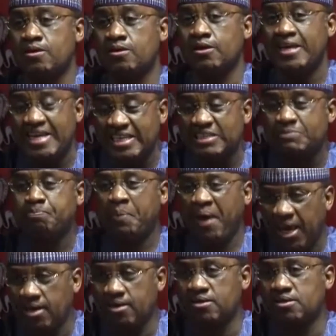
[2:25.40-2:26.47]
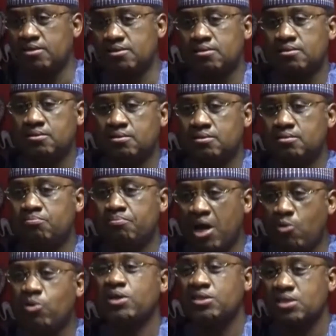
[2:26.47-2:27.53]
He is pained
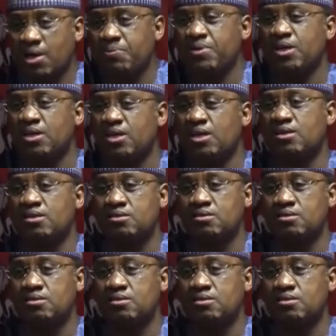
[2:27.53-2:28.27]
by what is happening in